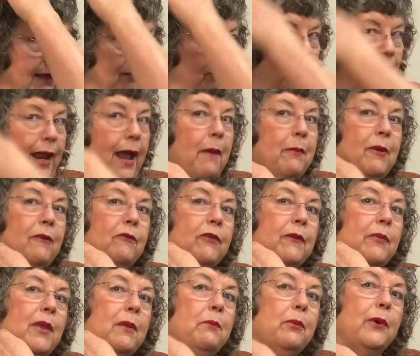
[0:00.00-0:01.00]
what happened
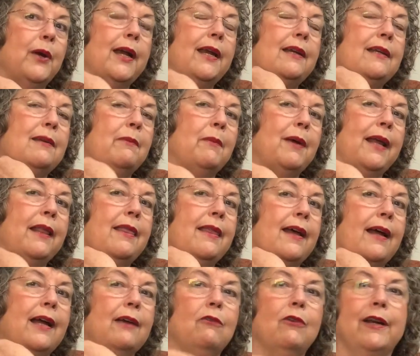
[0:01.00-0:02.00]
from the brain to my
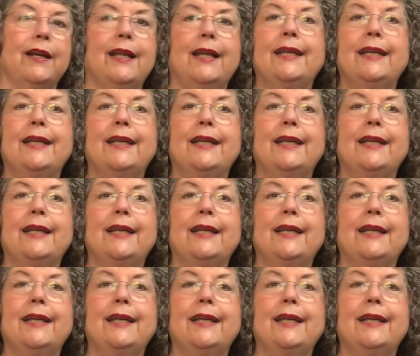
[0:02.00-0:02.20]
thyroid.